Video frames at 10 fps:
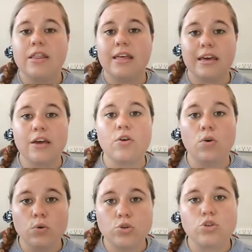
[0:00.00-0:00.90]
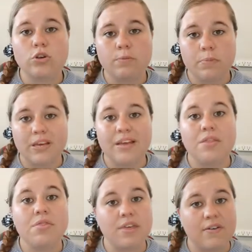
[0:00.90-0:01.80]
There can also
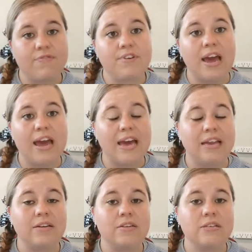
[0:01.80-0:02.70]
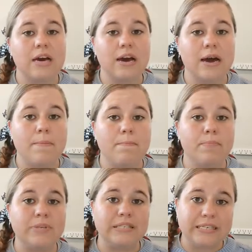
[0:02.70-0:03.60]
be theft
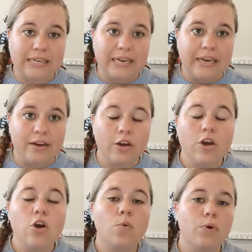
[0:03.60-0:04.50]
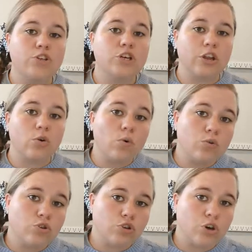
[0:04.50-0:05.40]
and stealing, which can
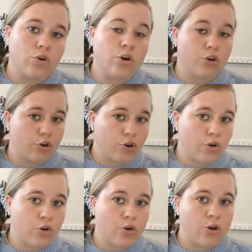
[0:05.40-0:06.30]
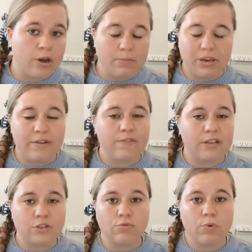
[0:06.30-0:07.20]
also occur. I mean, if
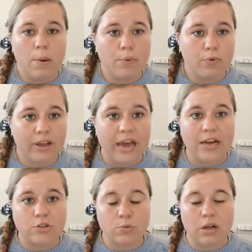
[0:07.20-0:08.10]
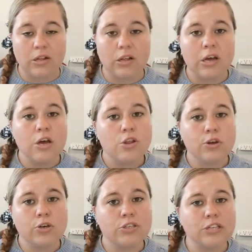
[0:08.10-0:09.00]
there's a robbery as well,
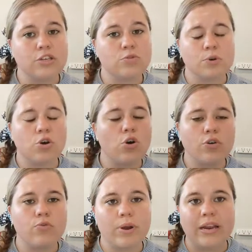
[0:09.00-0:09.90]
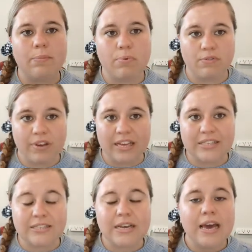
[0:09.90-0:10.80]
those things we can't really
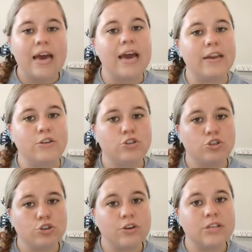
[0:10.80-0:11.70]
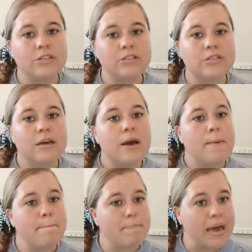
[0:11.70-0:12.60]
prevent, and insurance
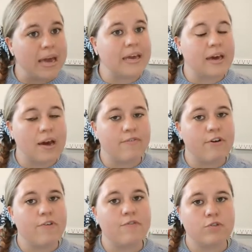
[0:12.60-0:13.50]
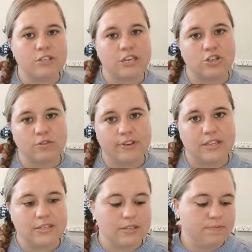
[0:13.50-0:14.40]
may cover for such
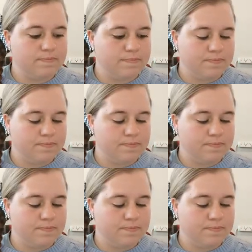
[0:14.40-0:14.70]
events.